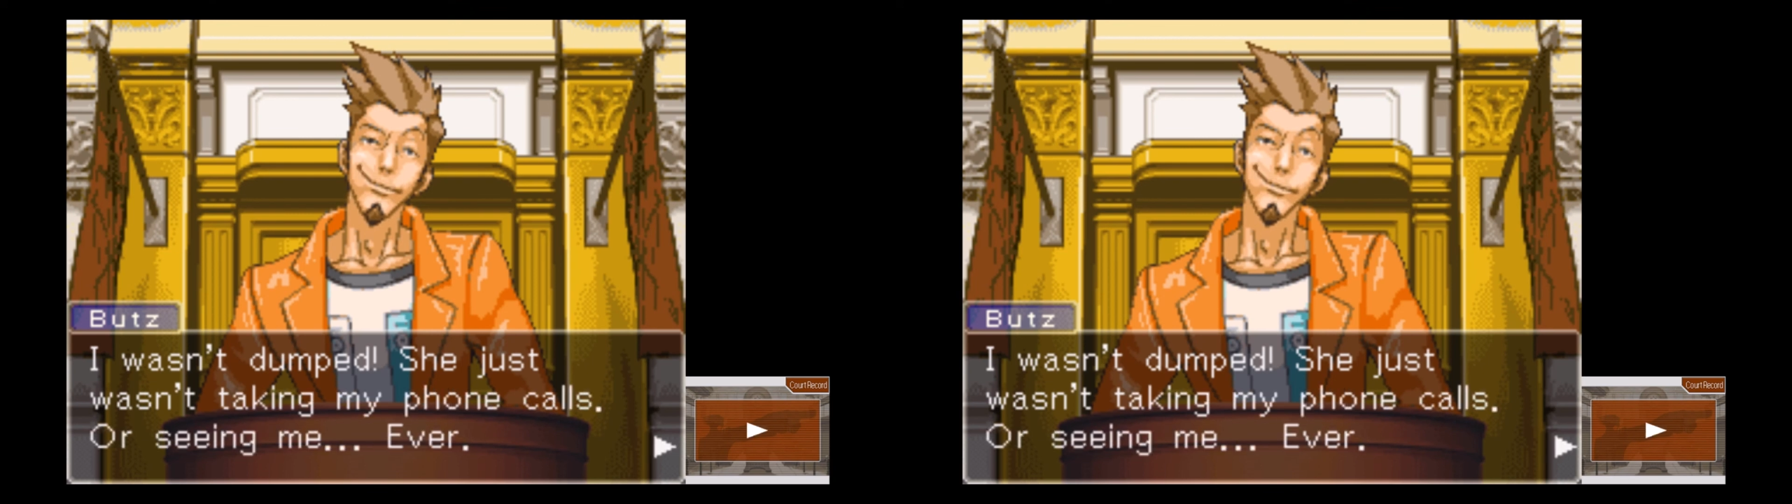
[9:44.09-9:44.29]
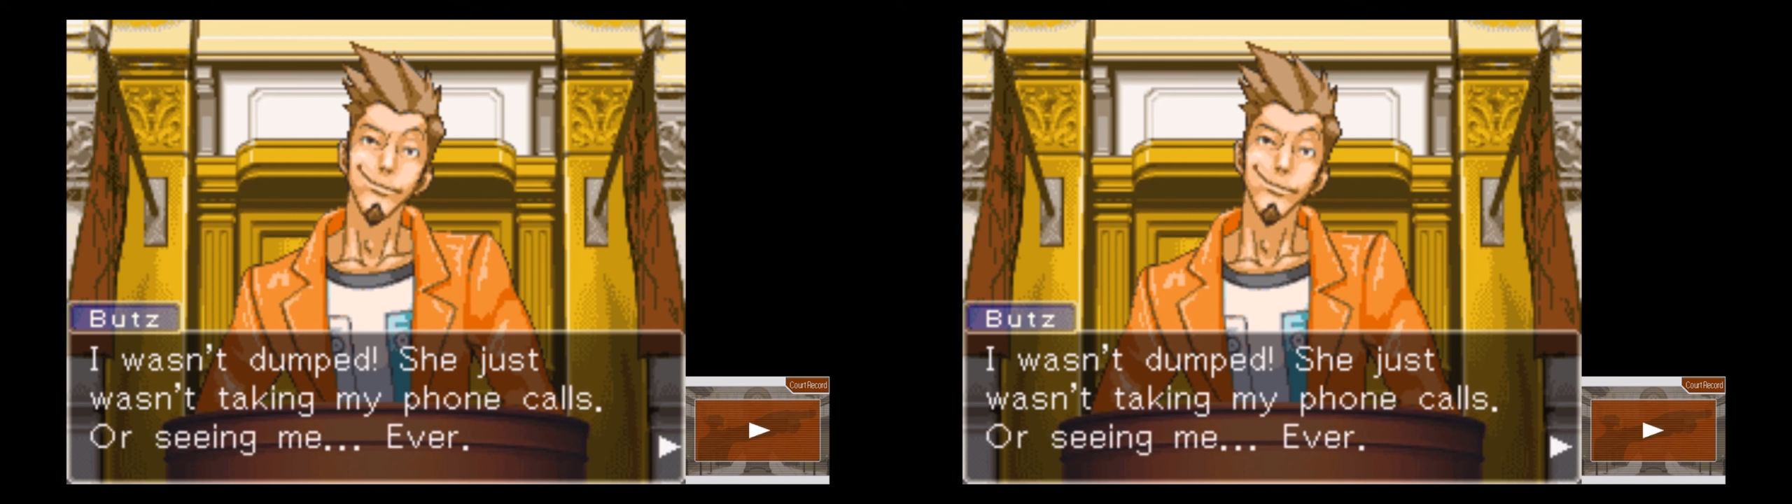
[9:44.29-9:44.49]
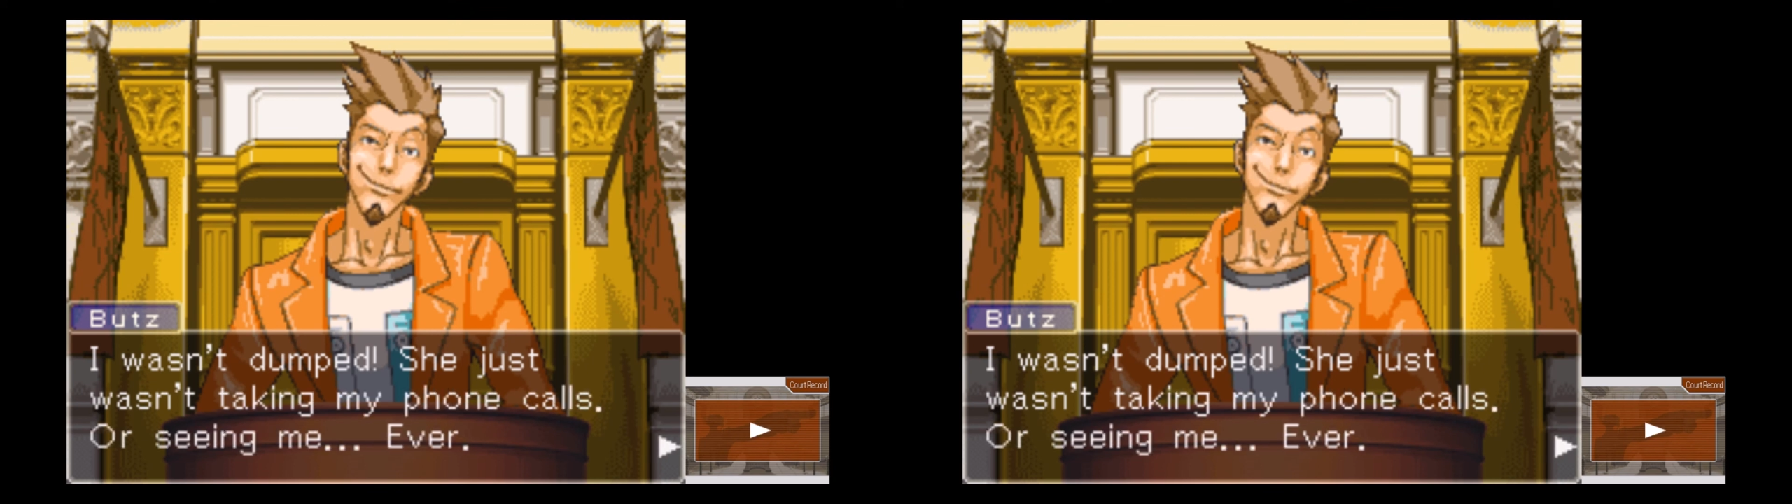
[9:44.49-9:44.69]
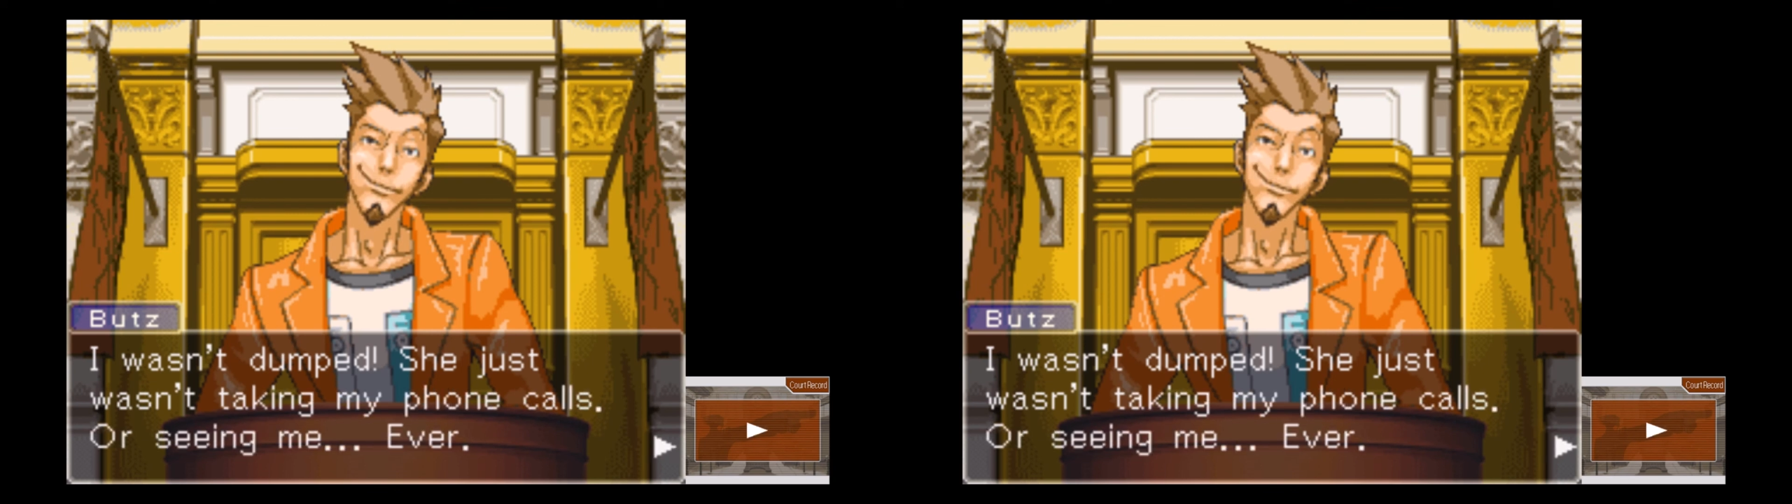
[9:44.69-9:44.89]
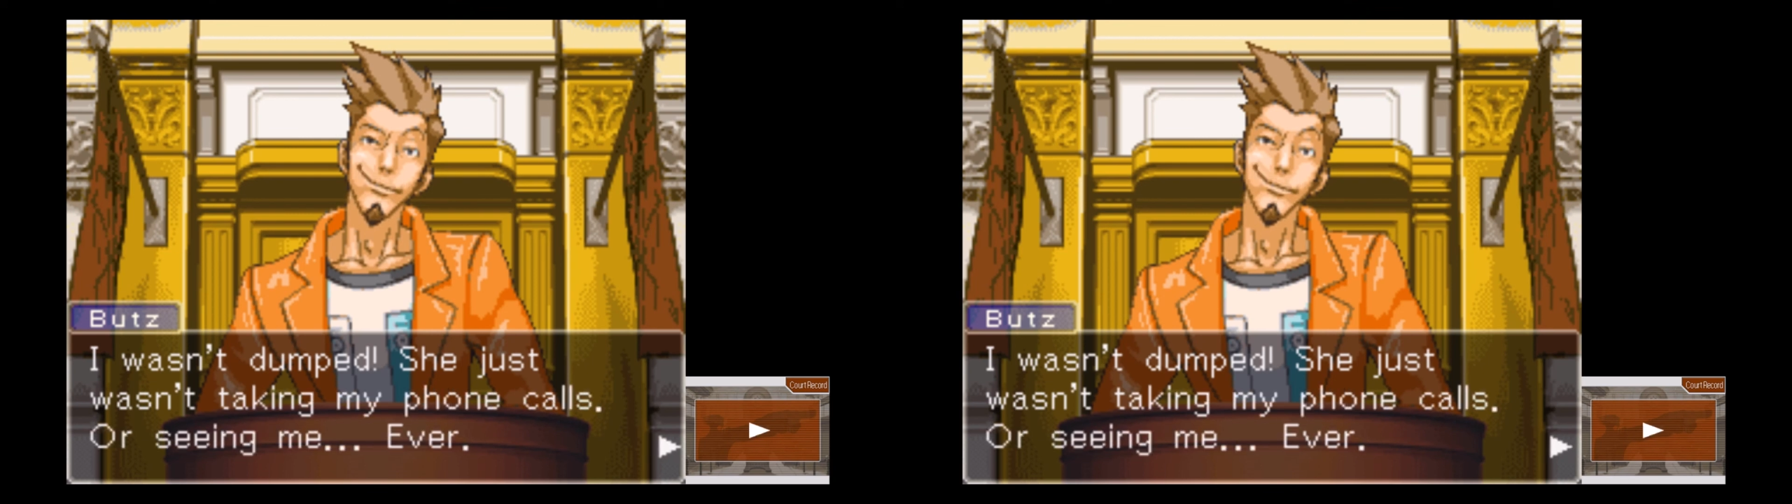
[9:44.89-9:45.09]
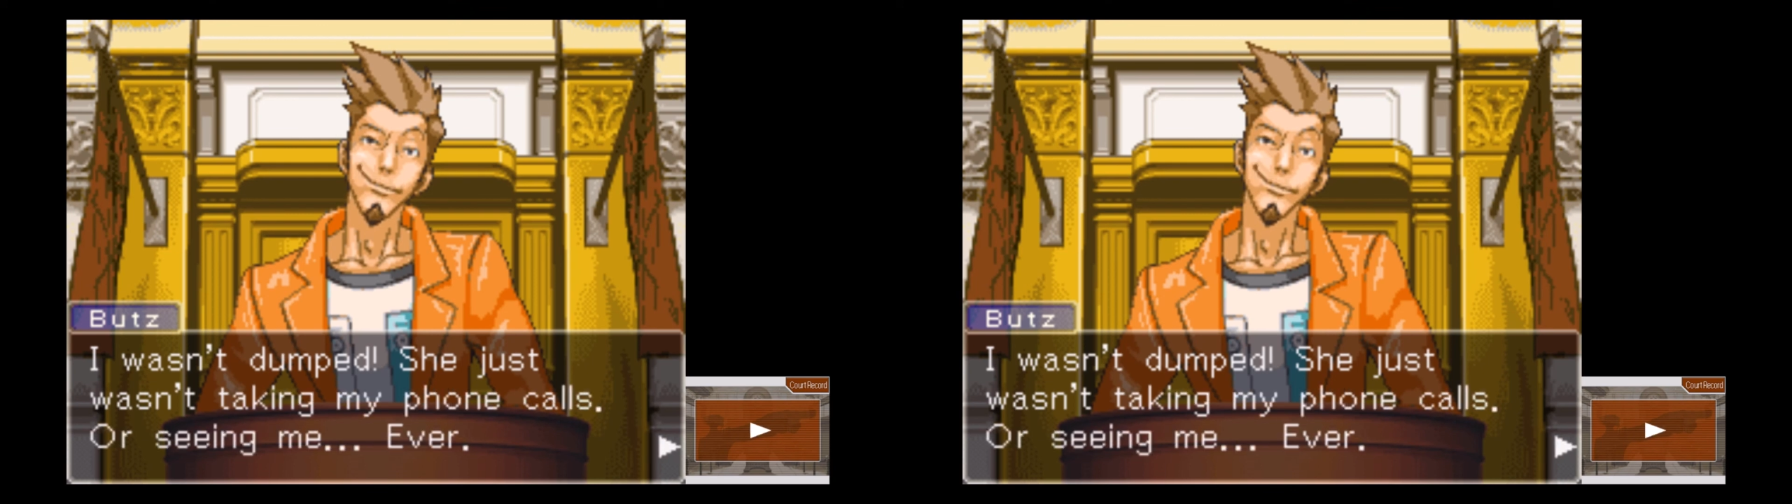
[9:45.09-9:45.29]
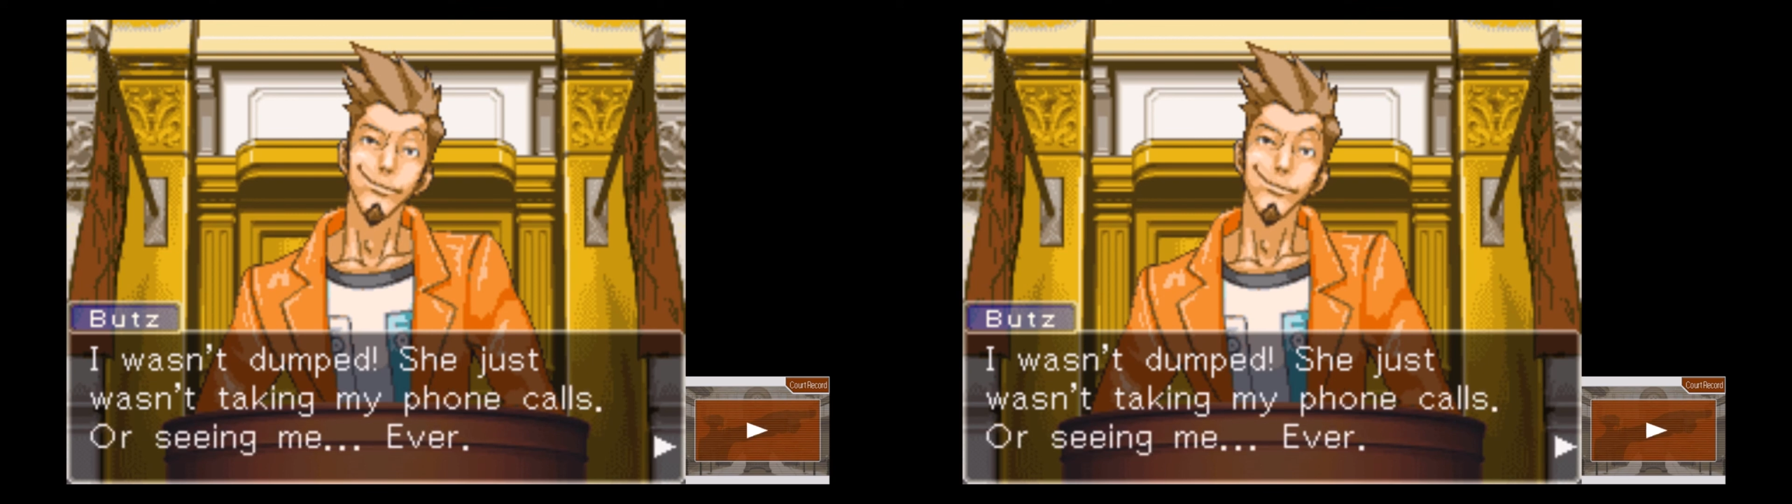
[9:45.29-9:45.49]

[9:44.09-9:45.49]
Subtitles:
or seeing me.